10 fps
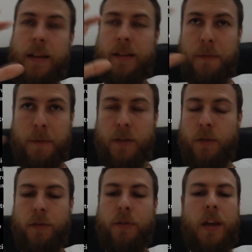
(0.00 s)
as a
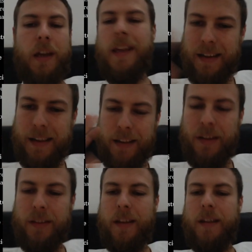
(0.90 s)
physical thing. I
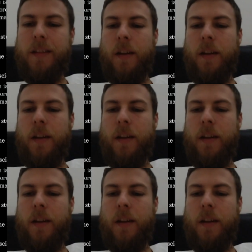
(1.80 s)
think that